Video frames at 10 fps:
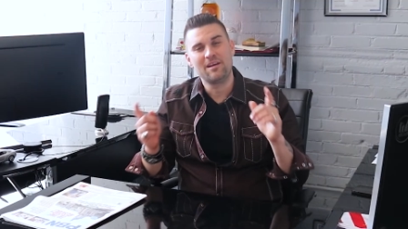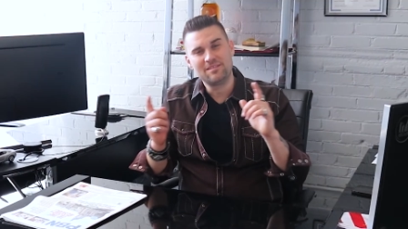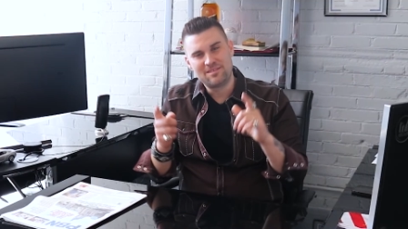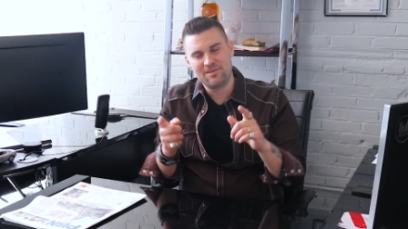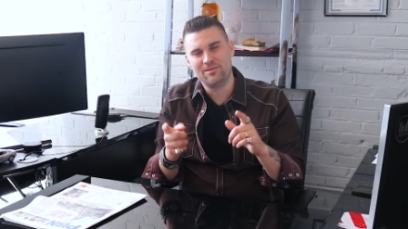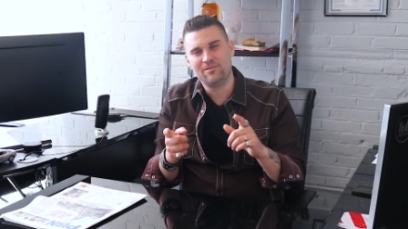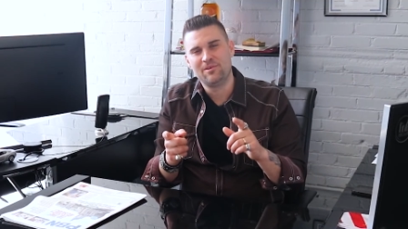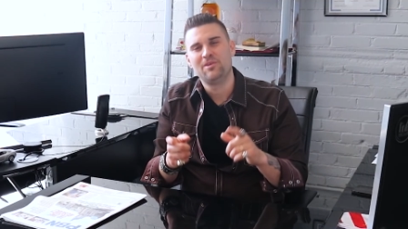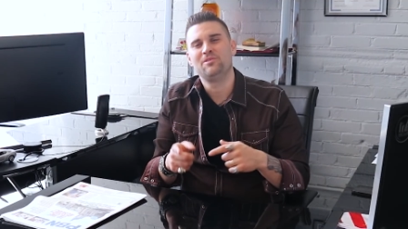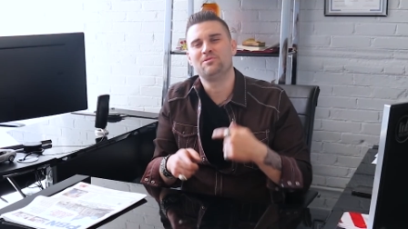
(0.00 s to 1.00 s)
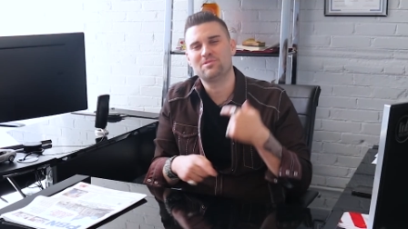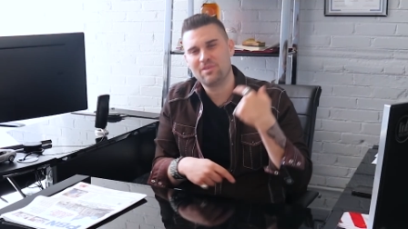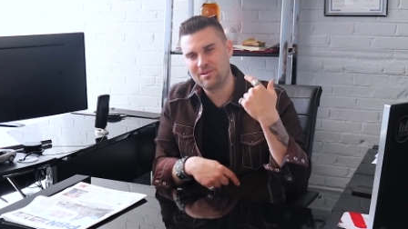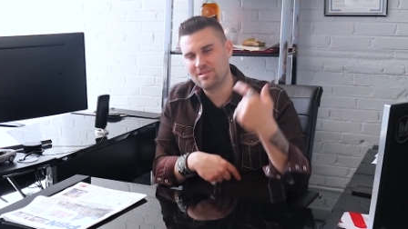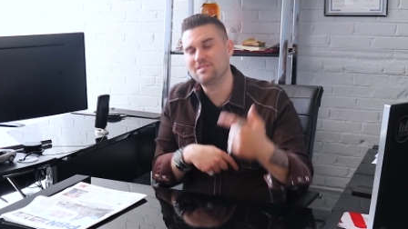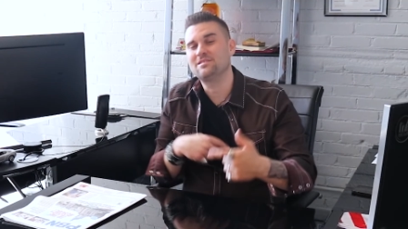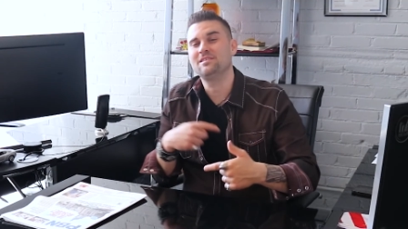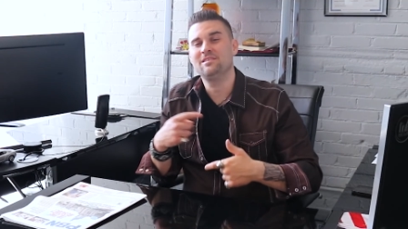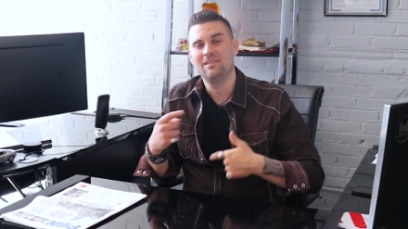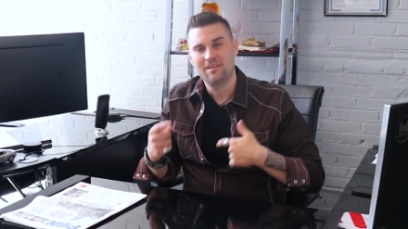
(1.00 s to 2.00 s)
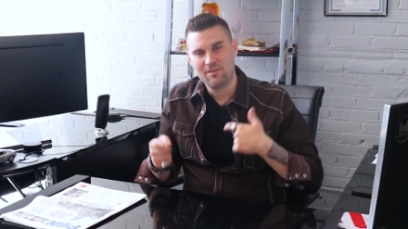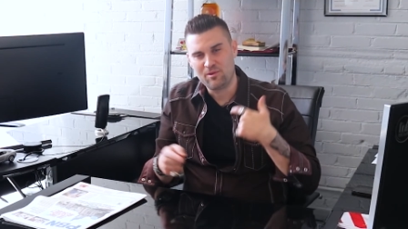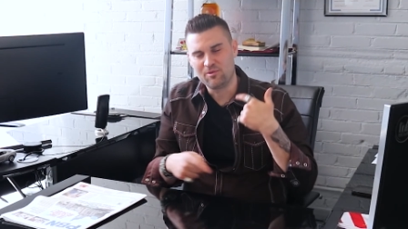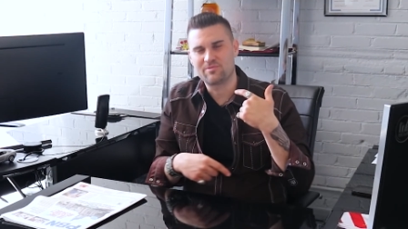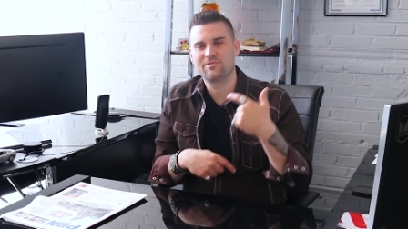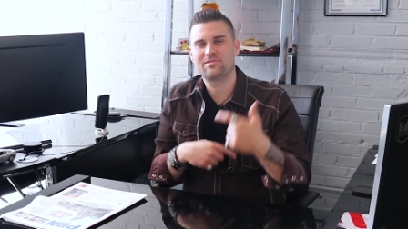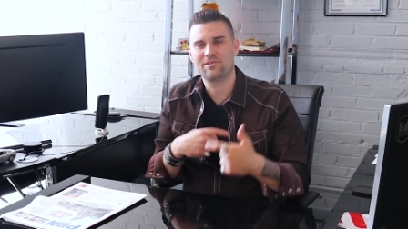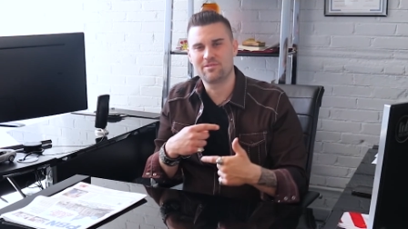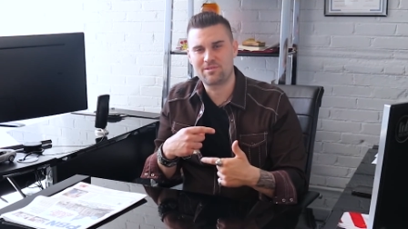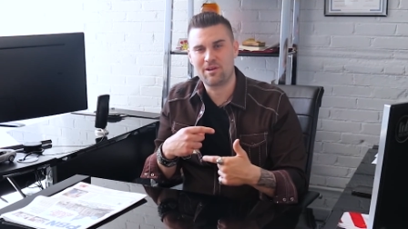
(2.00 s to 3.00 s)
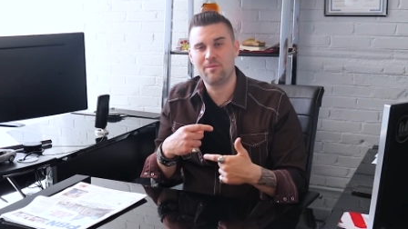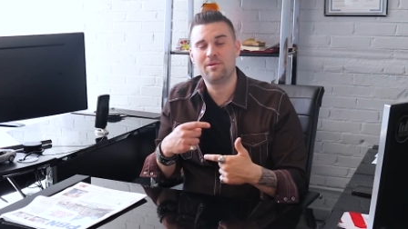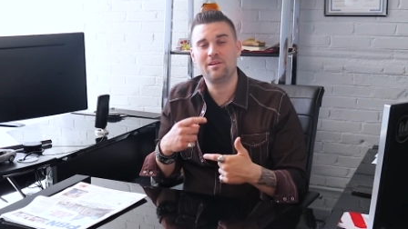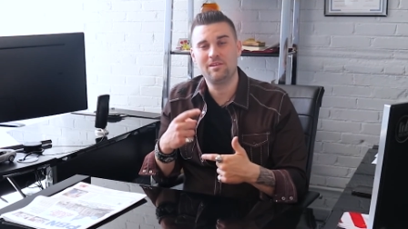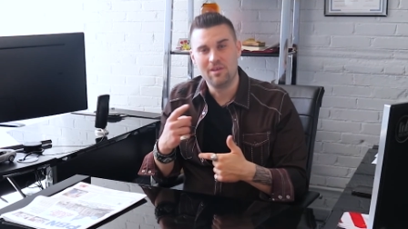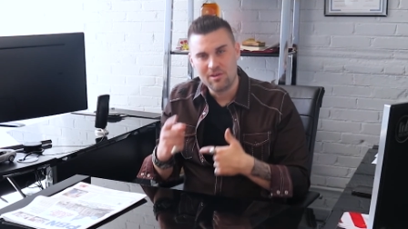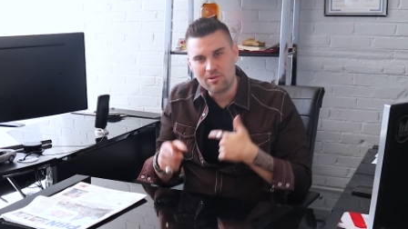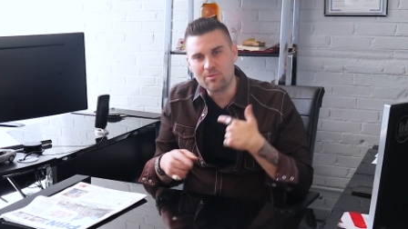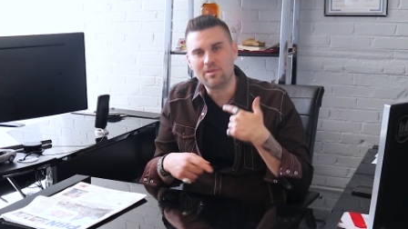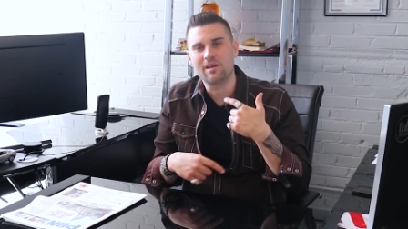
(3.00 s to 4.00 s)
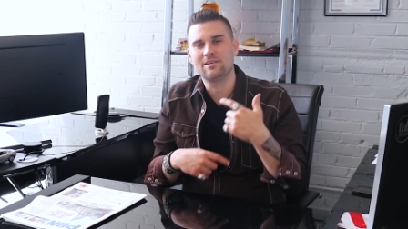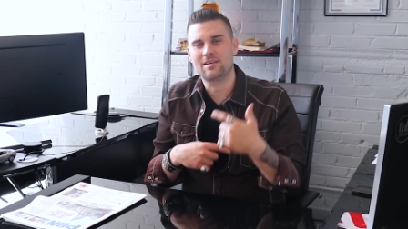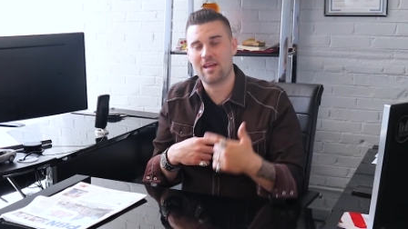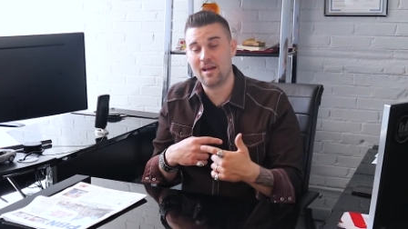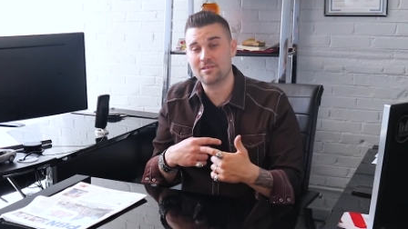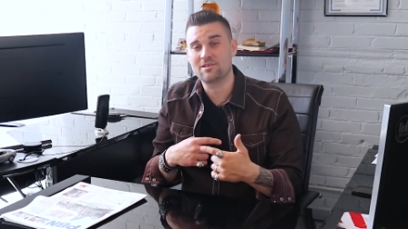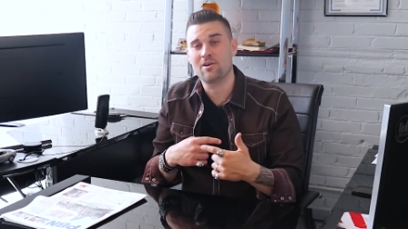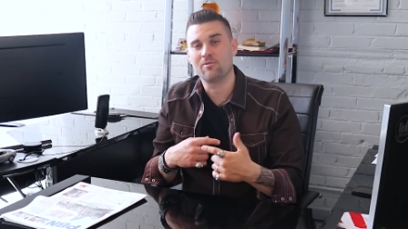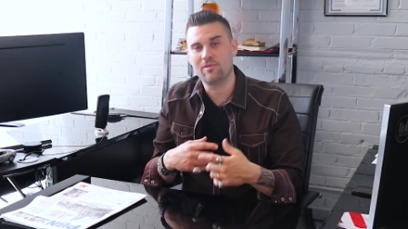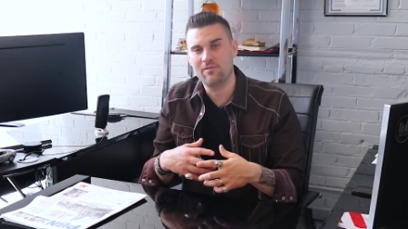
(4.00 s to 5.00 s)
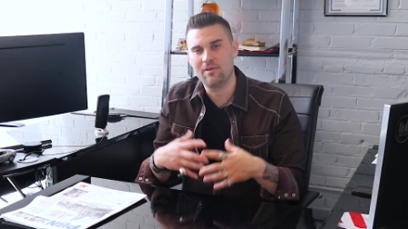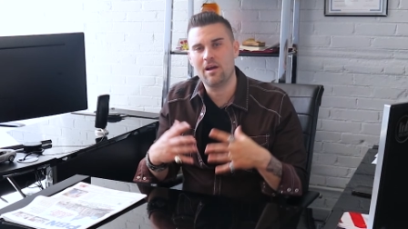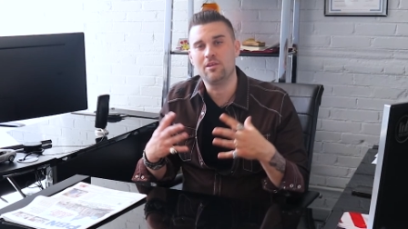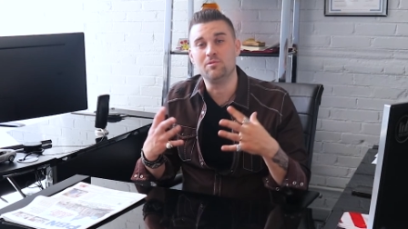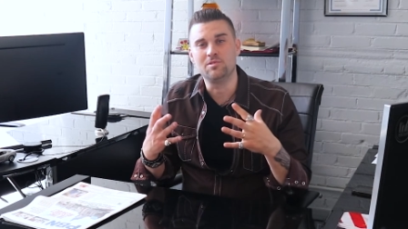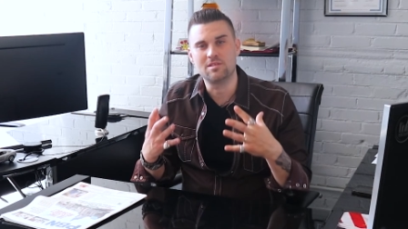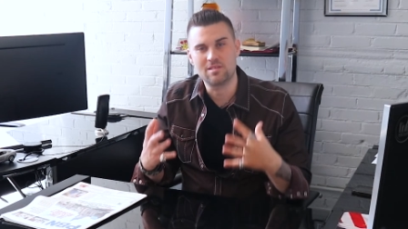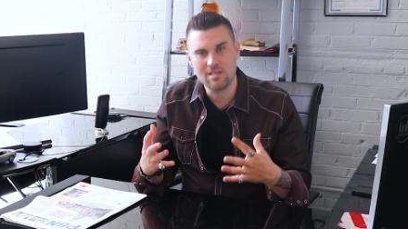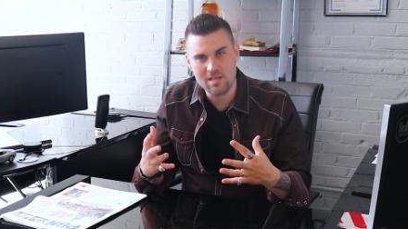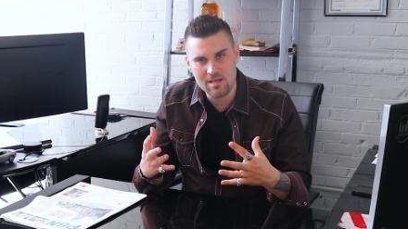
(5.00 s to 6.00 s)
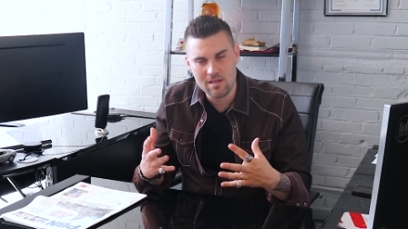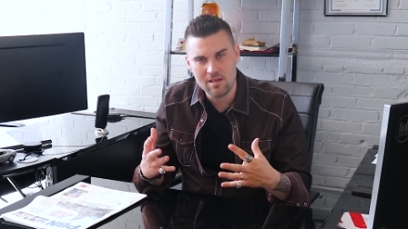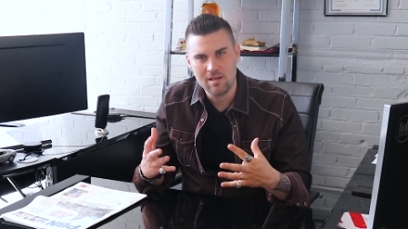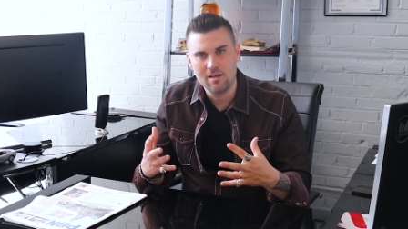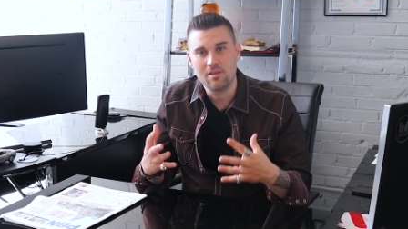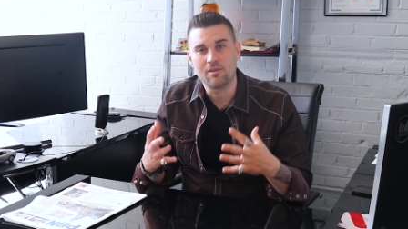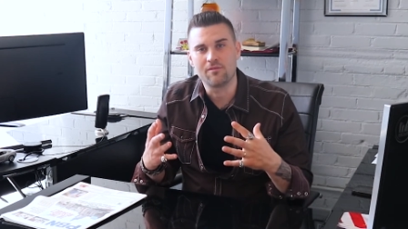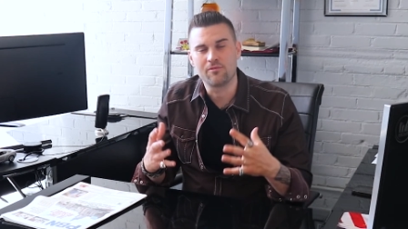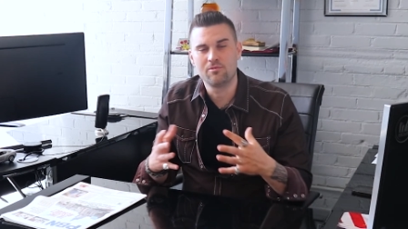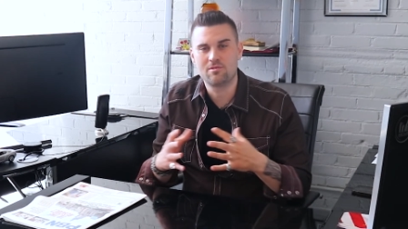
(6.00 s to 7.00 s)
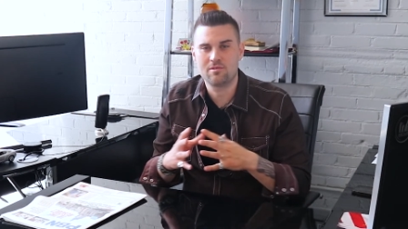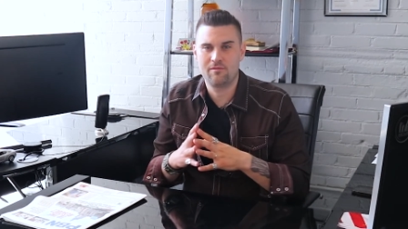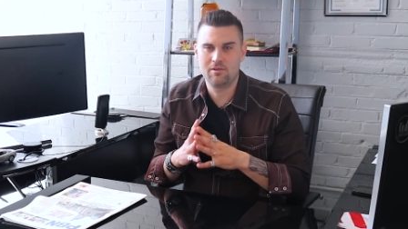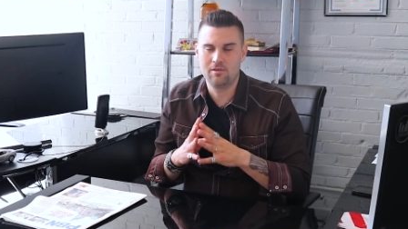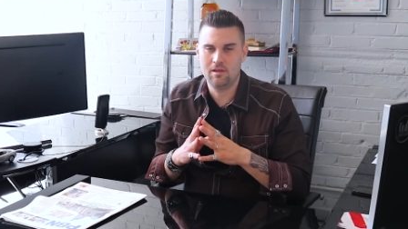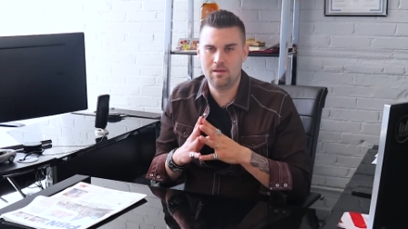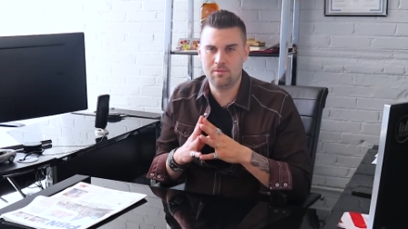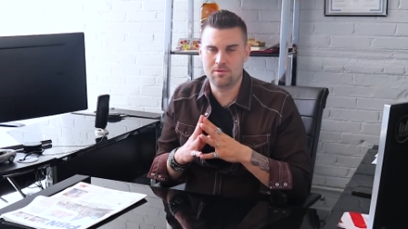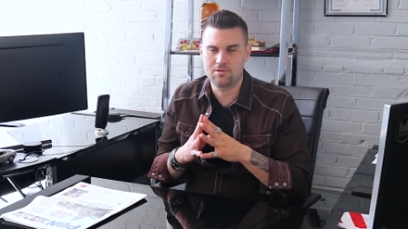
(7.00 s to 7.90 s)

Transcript: Until you start to see those returns coming in, do a nice cash out refi, you see the fruits of your labor.